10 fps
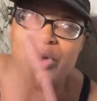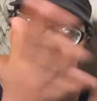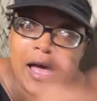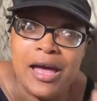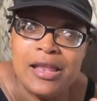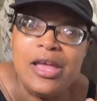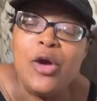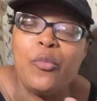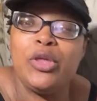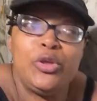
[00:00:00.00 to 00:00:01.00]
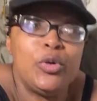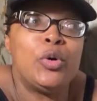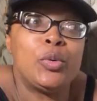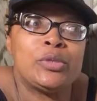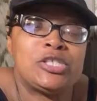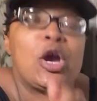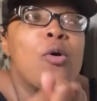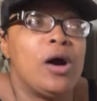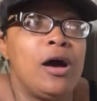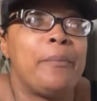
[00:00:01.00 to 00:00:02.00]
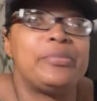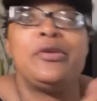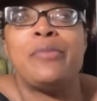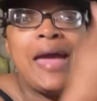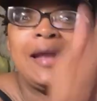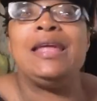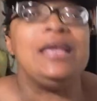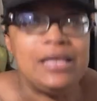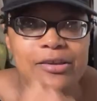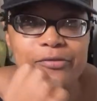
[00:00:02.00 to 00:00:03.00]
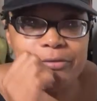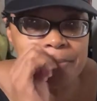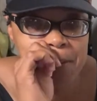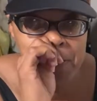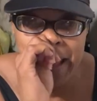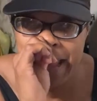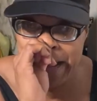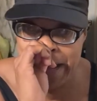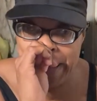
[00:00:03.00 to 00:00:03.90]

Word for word: run, when you show up, the rat leave, okay?